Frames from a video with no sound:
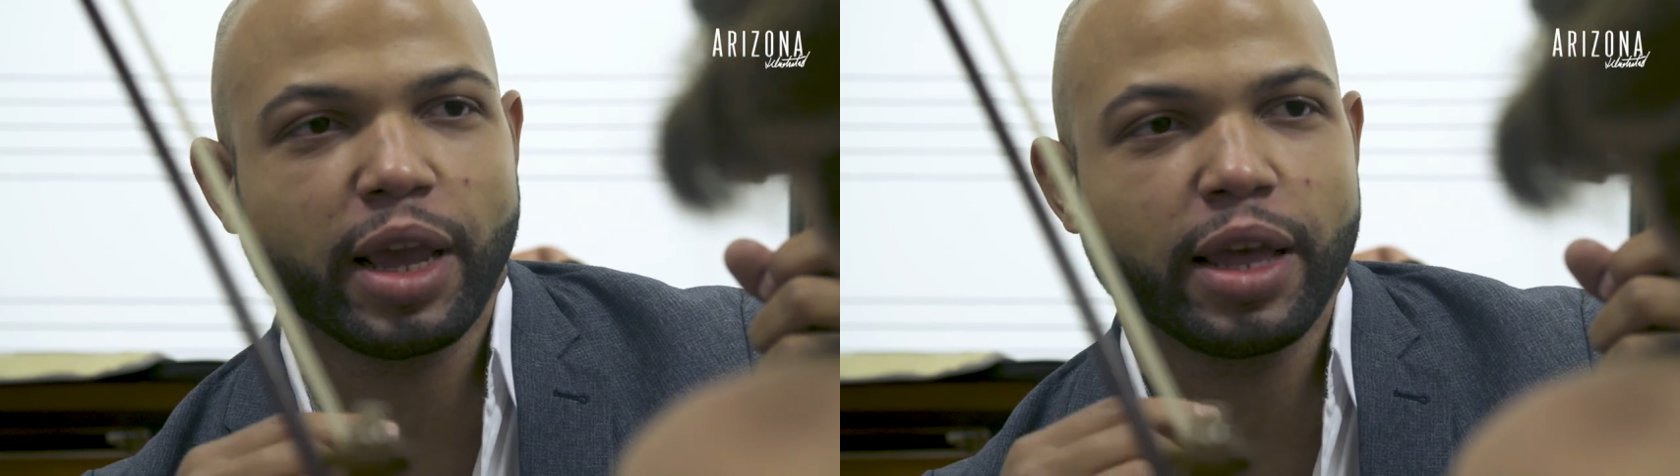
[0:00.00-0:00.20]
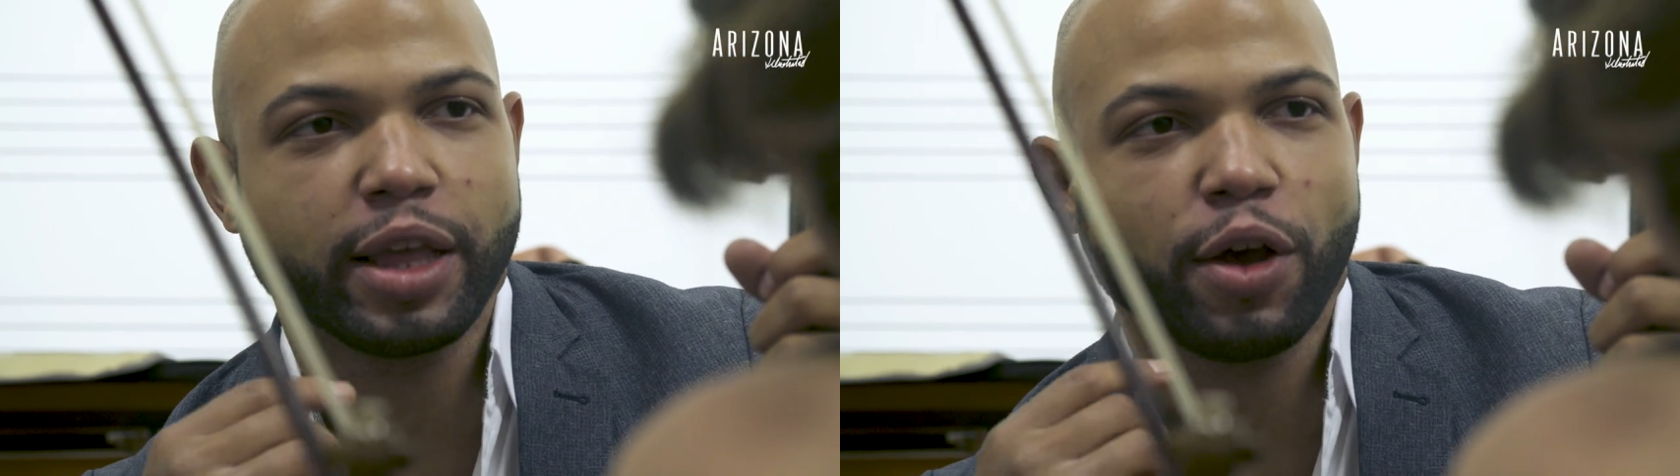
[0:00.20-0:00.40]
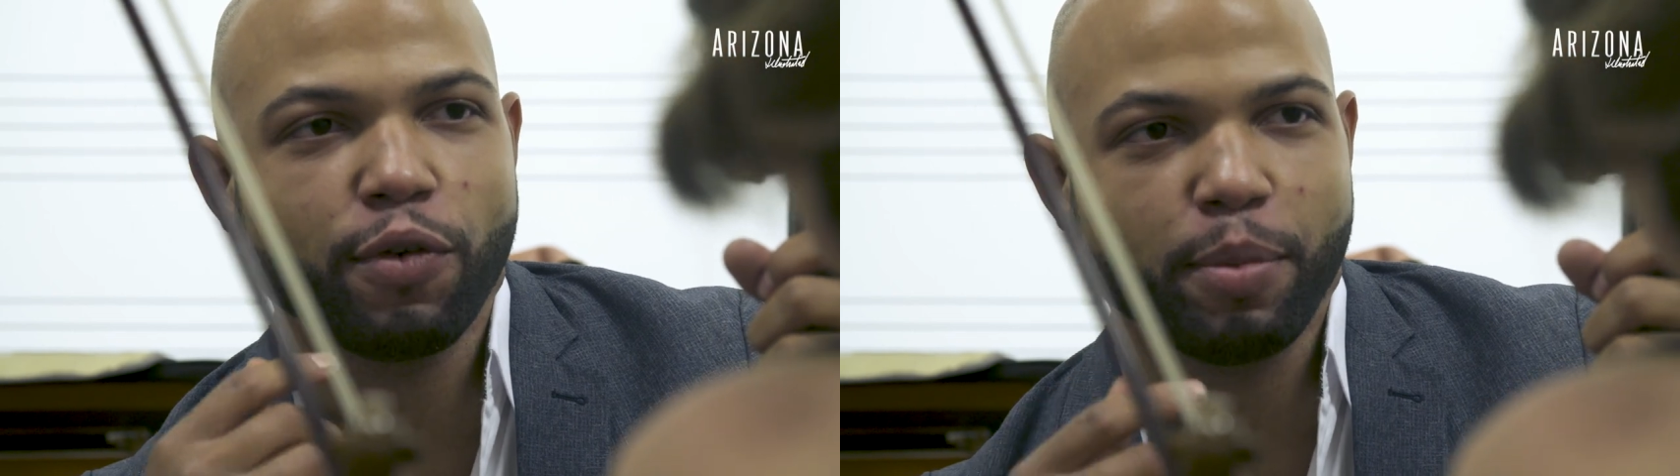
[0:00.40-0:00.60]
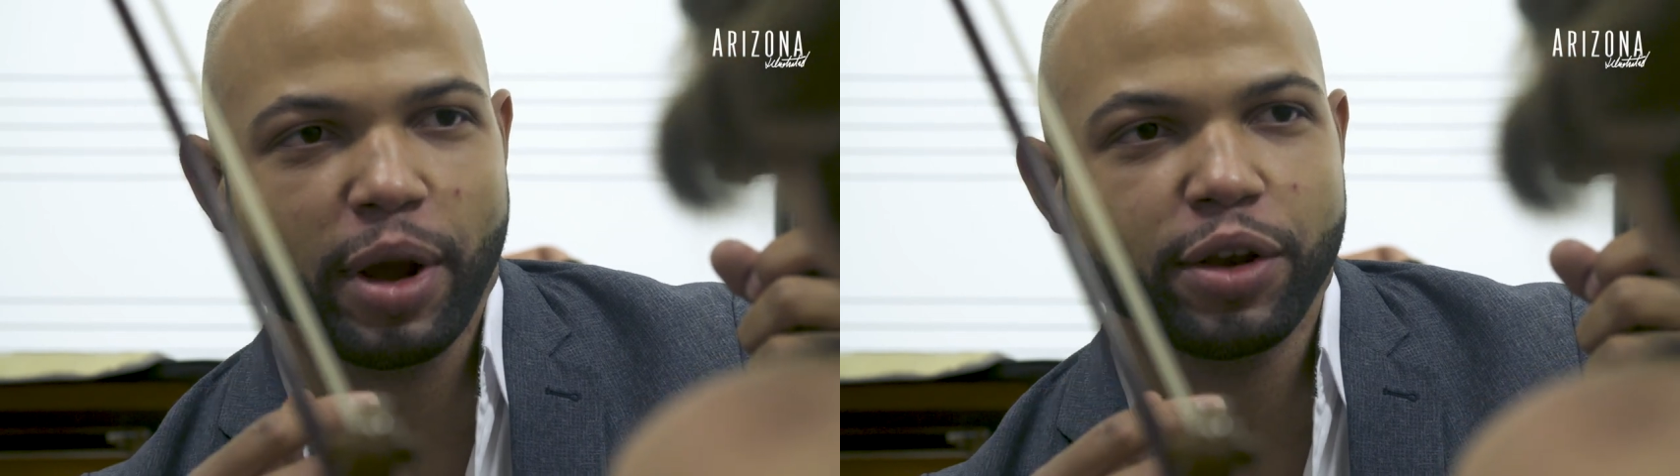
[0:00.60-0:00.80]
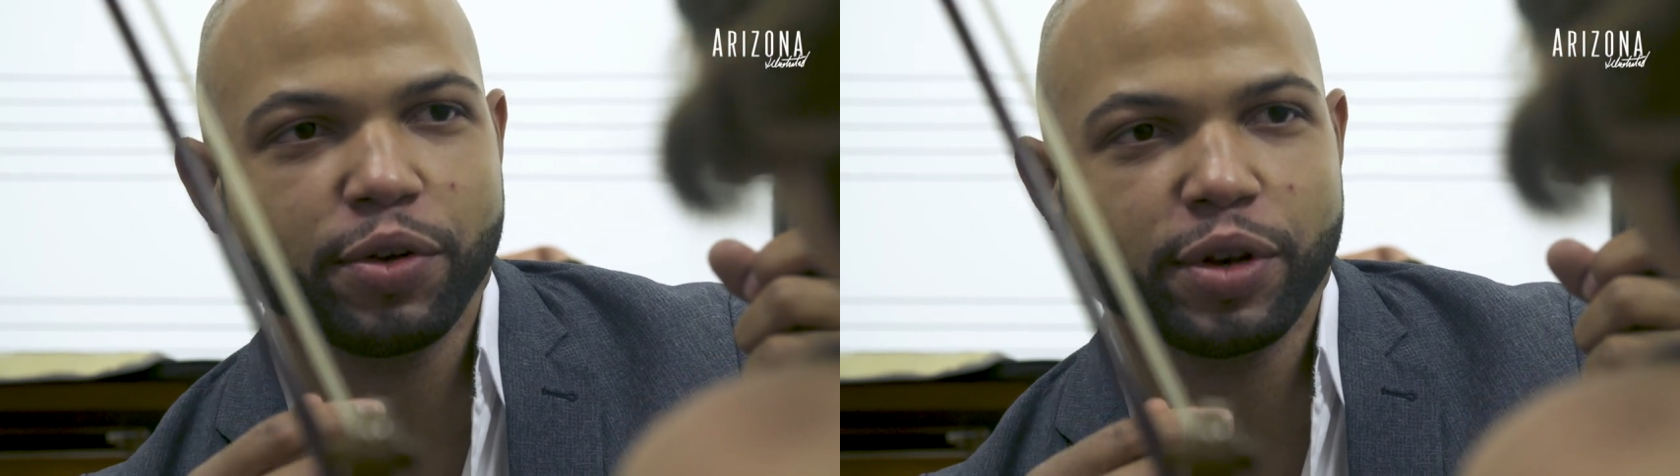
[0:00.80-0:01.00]
and that'll
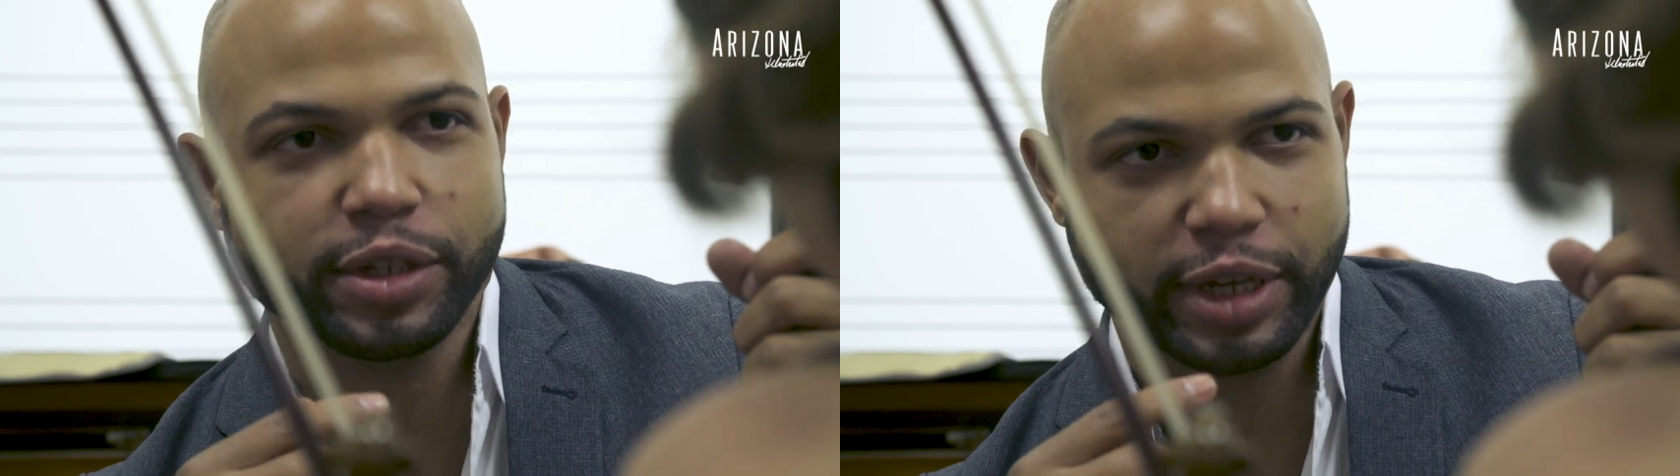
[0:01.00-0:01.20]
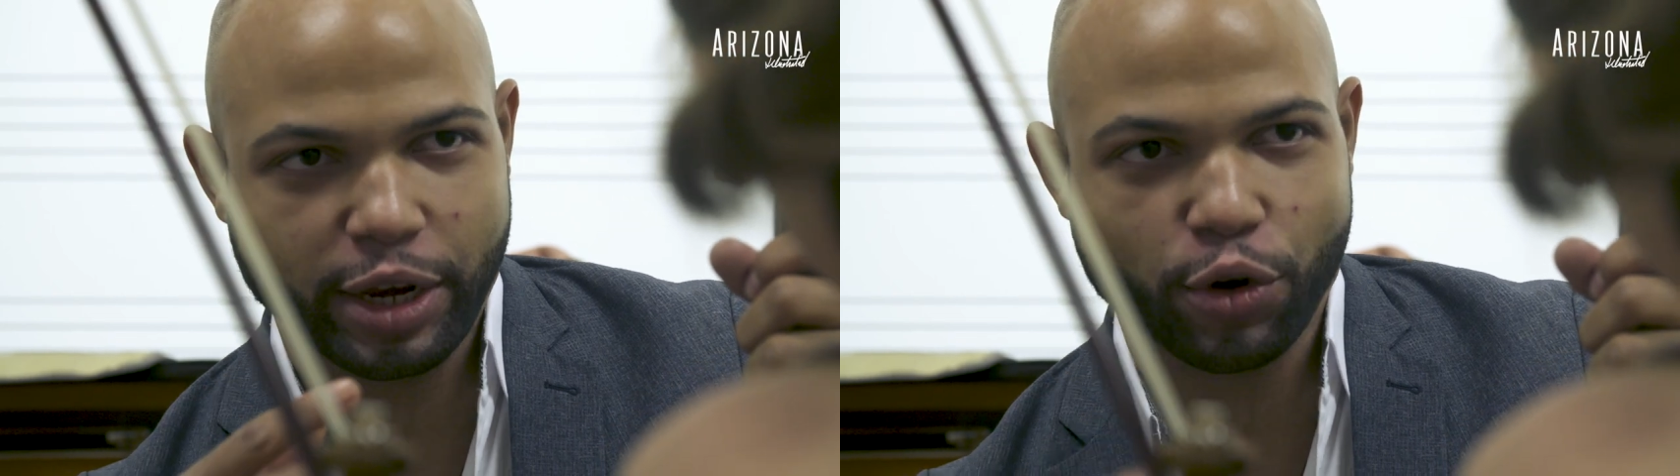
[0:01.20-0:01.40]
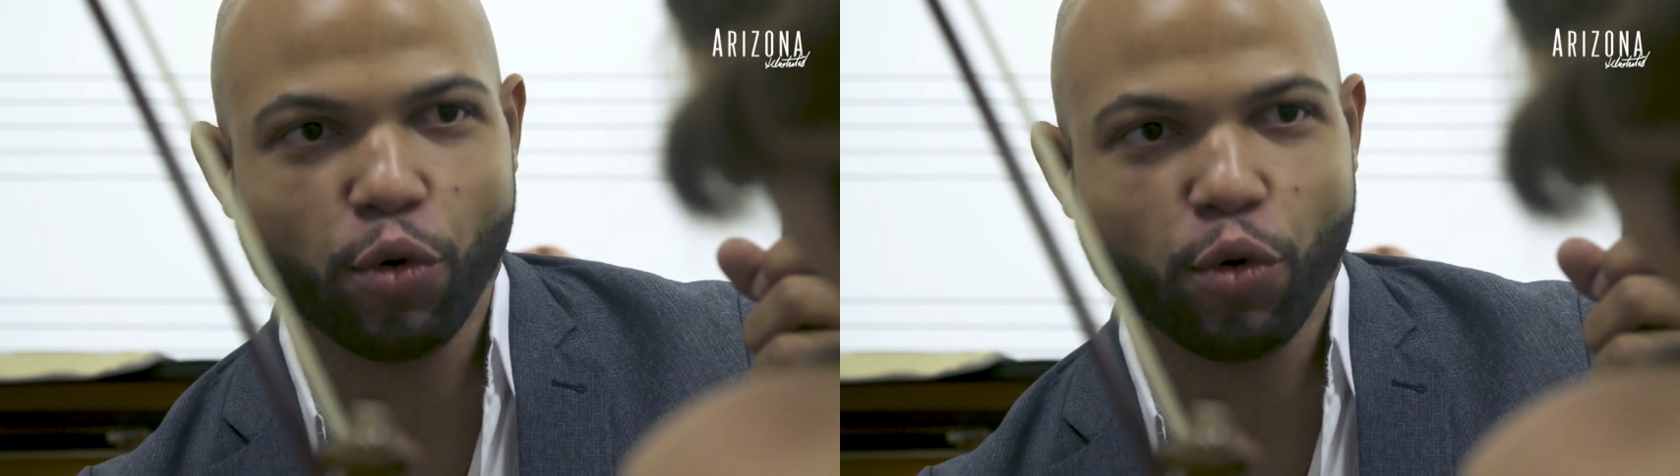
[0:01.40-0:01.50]
remind you to say